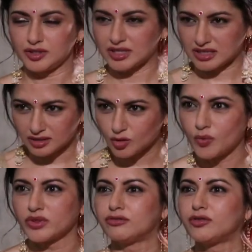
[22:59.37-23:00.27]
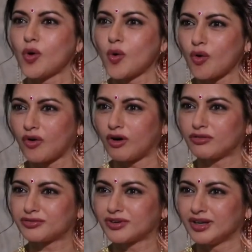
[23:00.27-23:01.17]
it doesn't go with the flow of
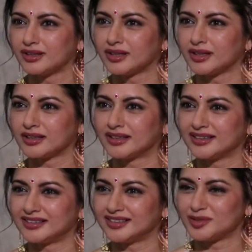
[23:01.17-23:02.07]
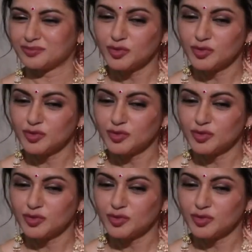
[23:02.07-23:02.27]
the